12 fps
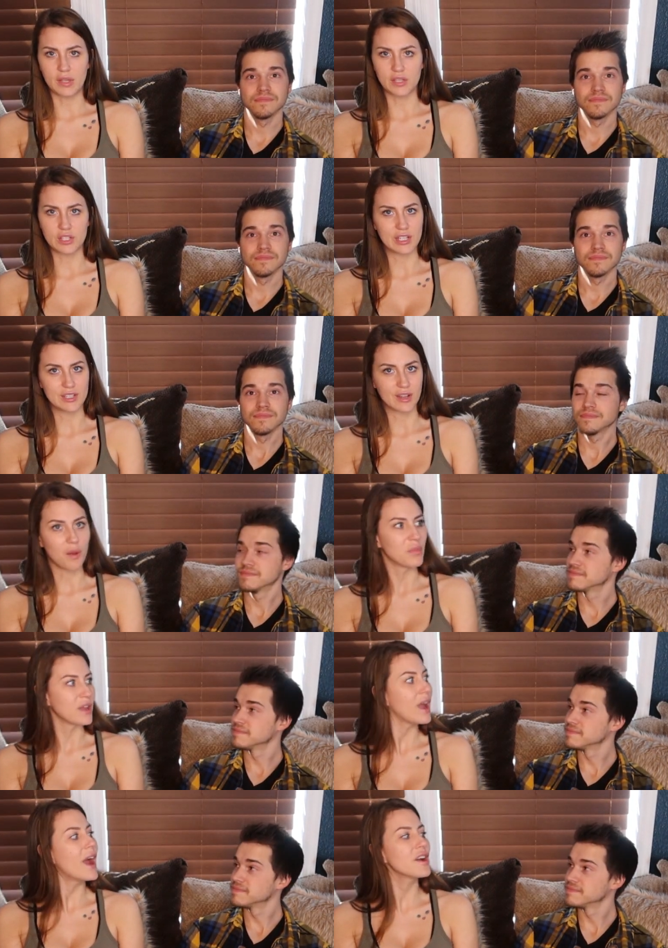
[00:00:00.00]
Speaker 1: bitch or
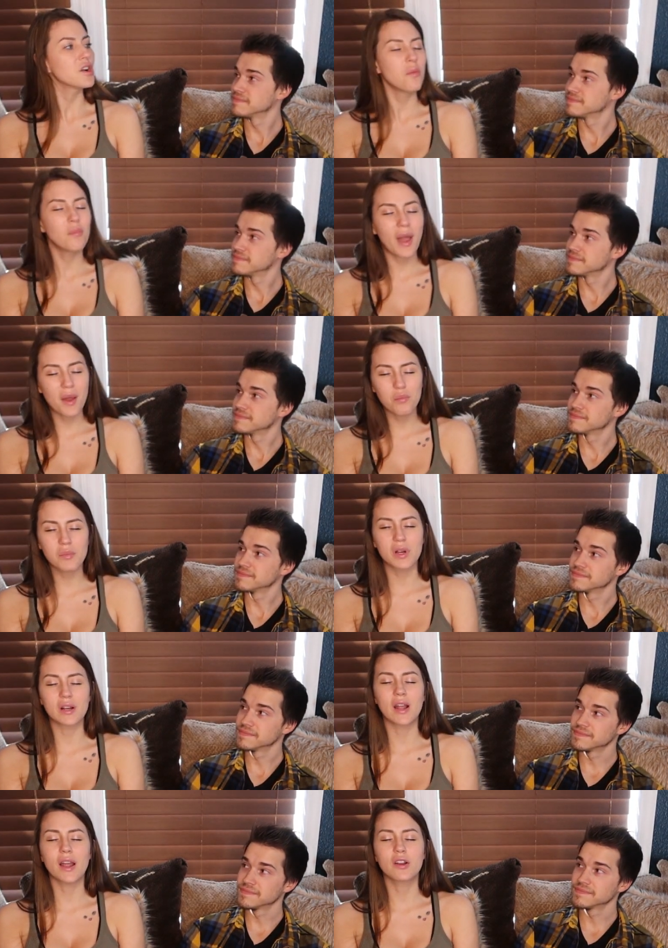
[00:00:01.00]
something. I
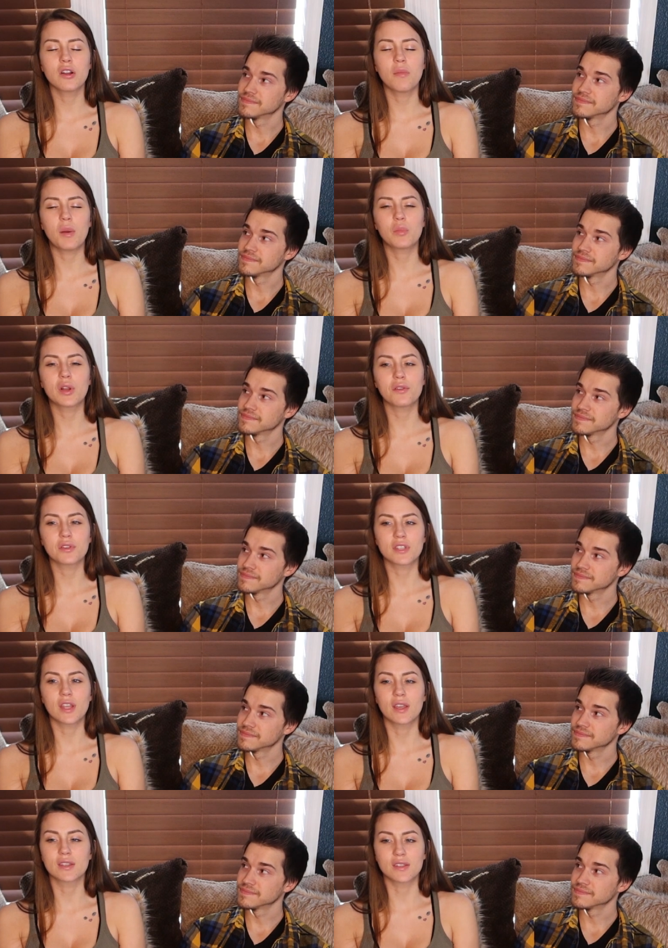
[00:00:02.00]
remember, I remember you
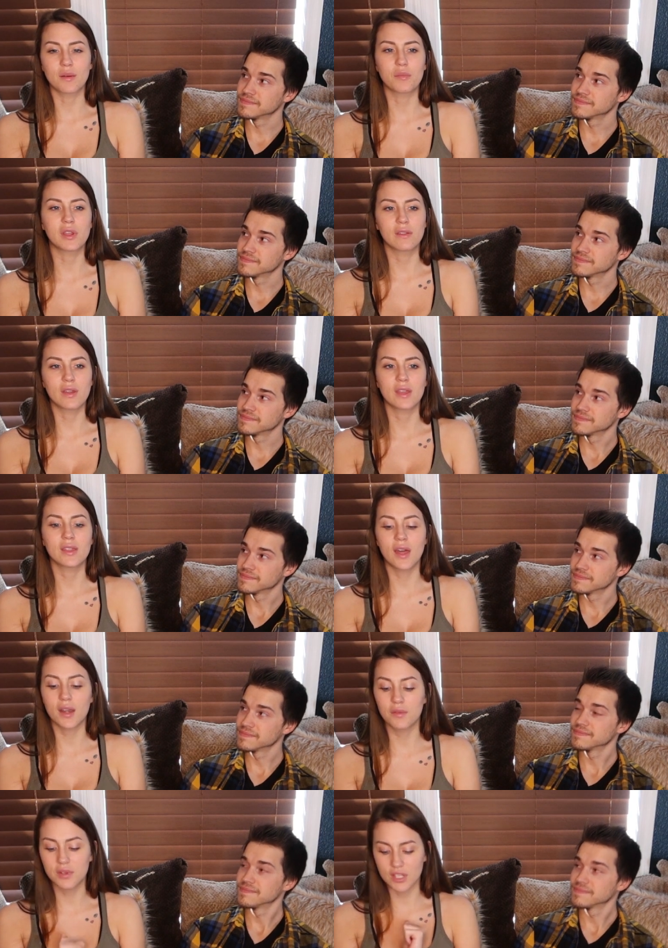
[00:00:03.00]
saying something like
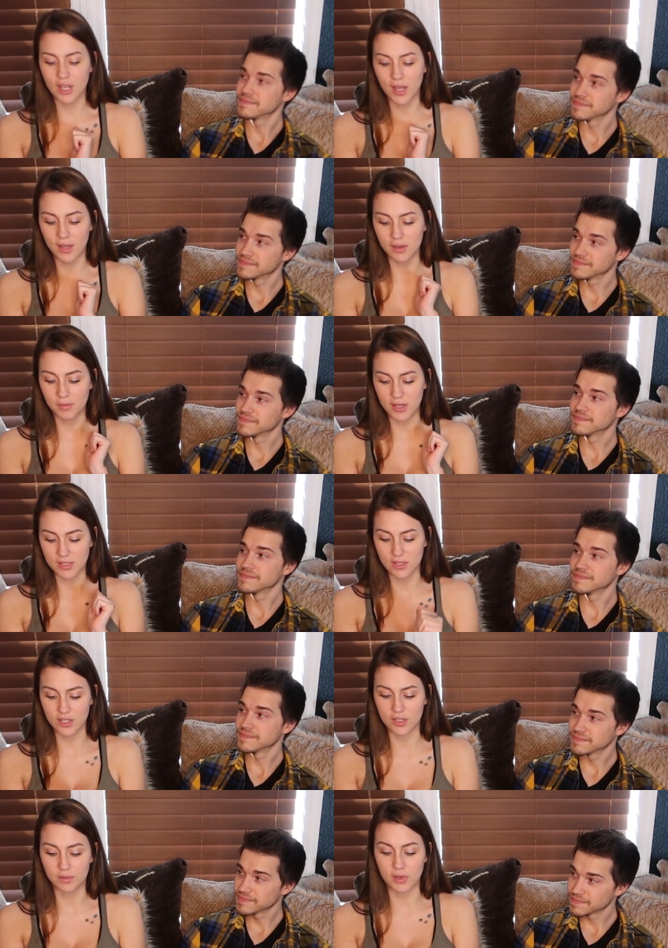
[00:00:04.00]
that. I wish I had the
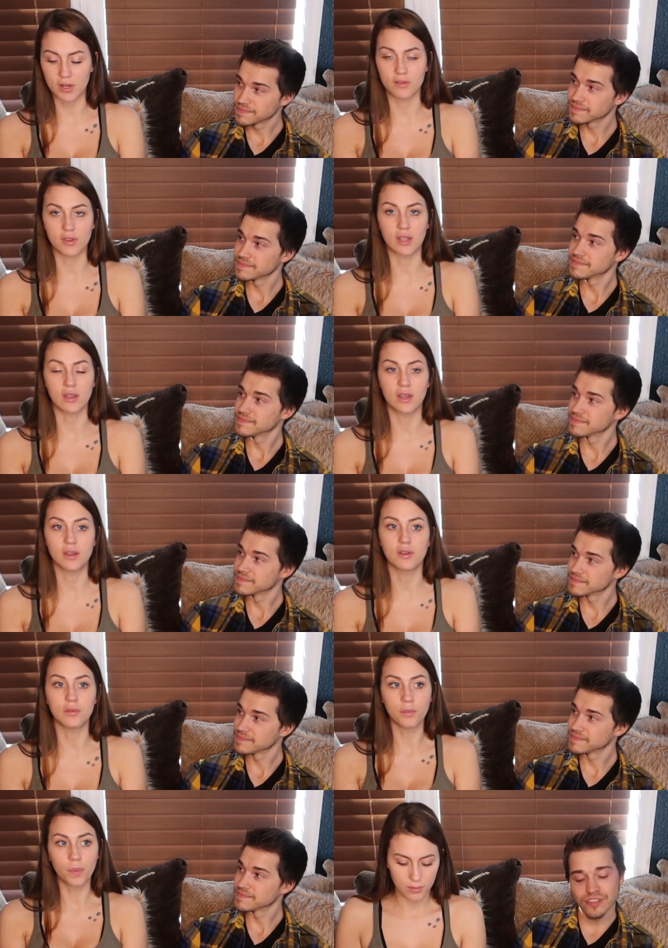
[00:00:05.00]
messages, but I don't think I
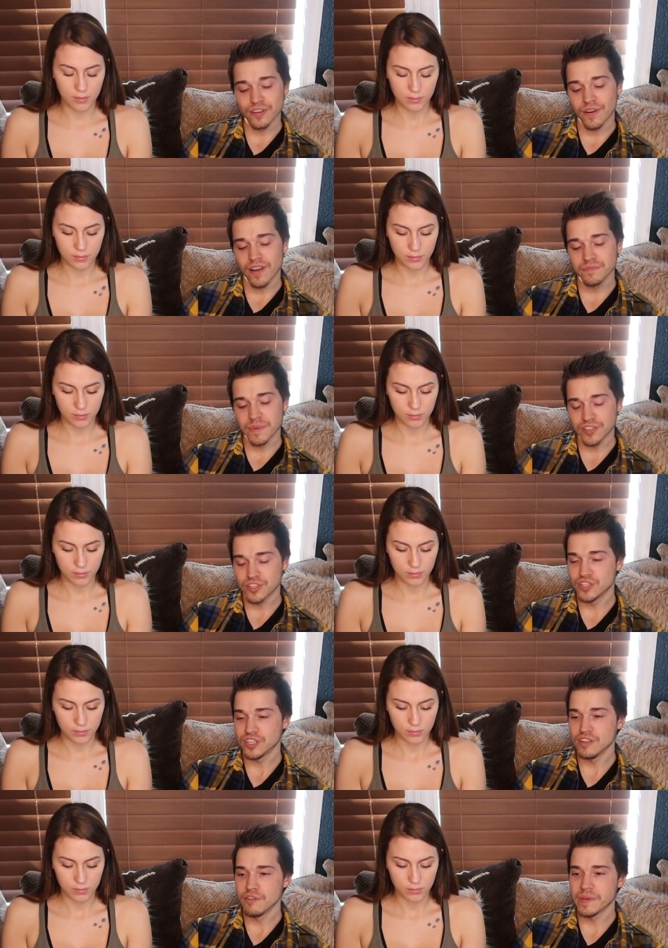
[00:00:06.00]
do.
Speaker 2: Yeah, so I was
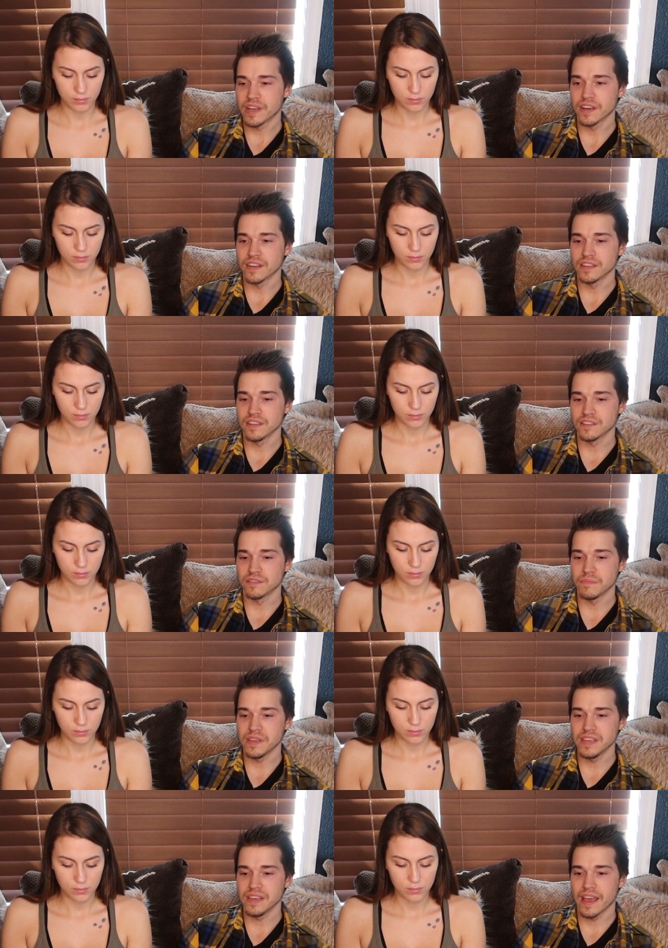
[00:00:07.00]
messaging you because
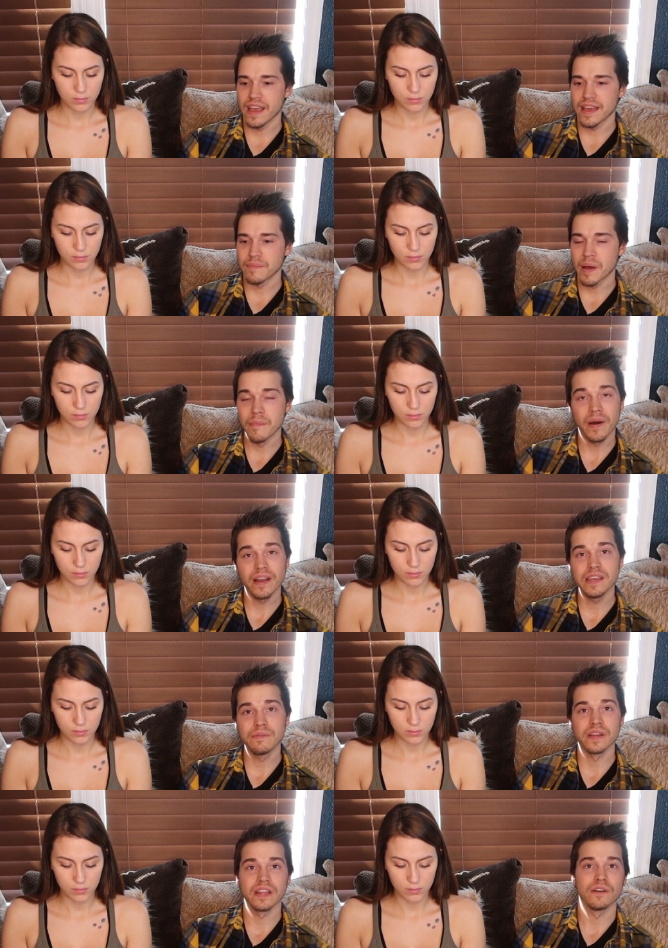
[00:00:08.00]
me and my
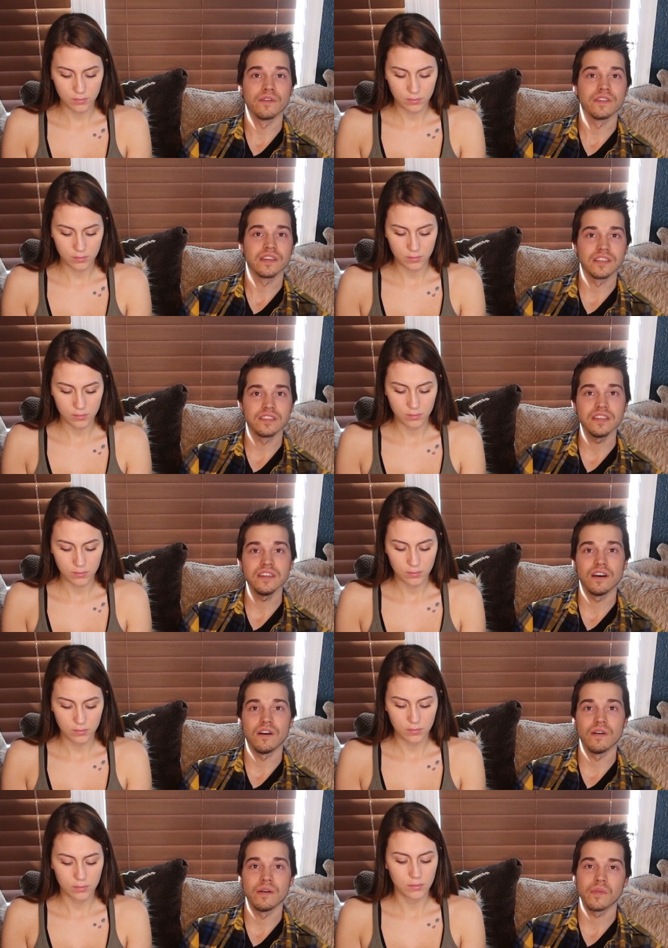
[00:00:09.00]
buddy were gonna go to the
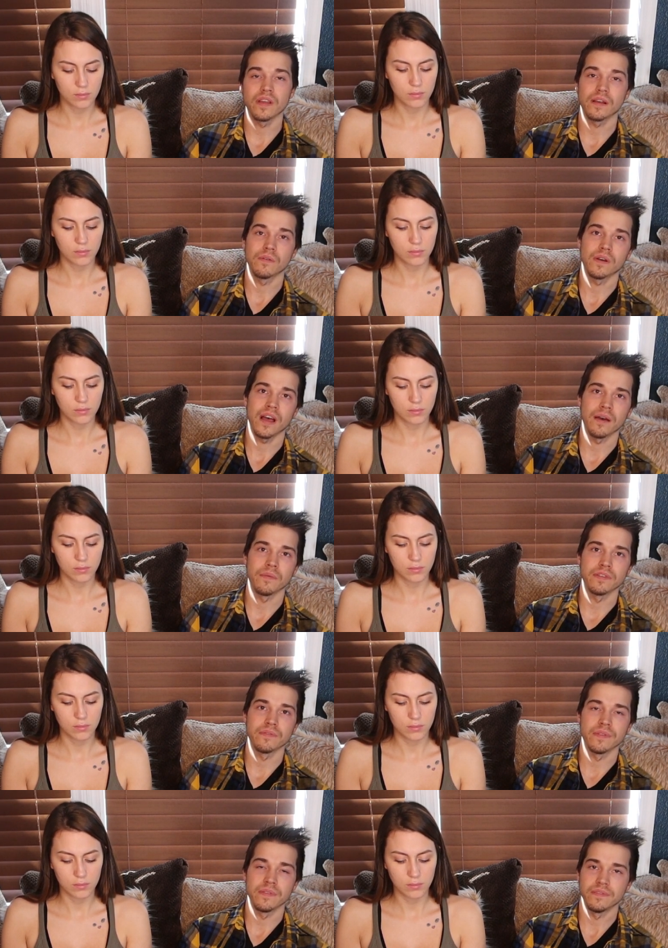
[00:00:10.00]
casino, and we're like, well, God,
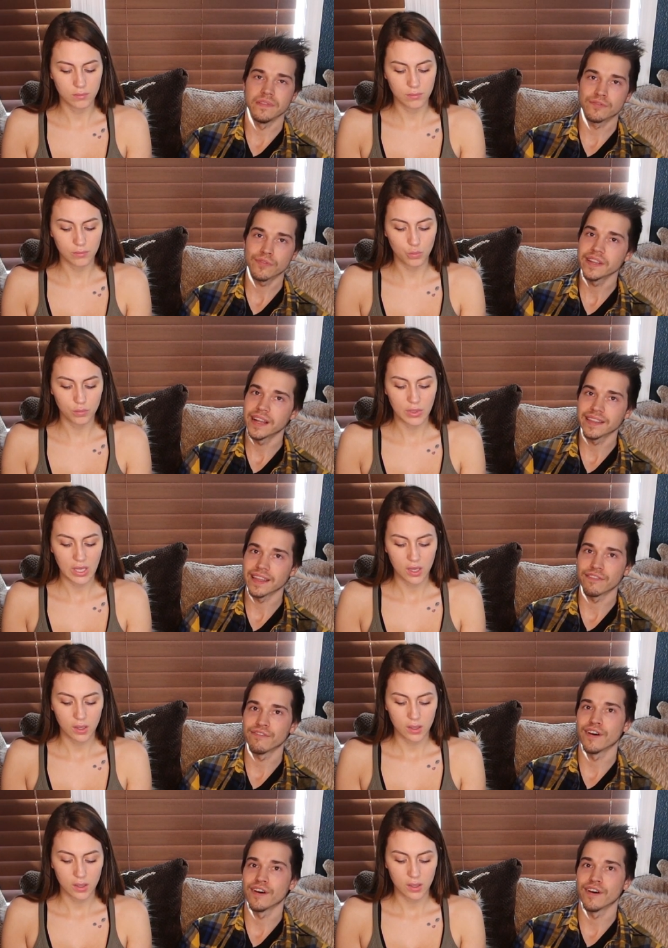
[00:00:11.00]
we it's really not that